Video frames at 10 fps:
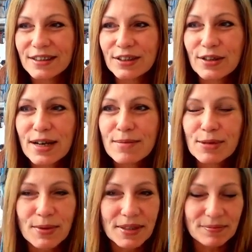grabs
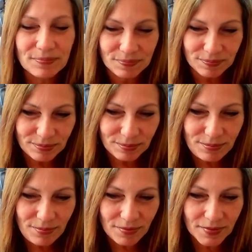one
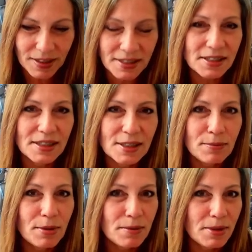and says
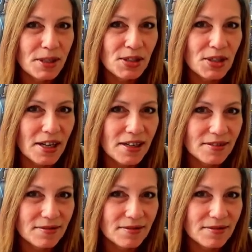PB&J.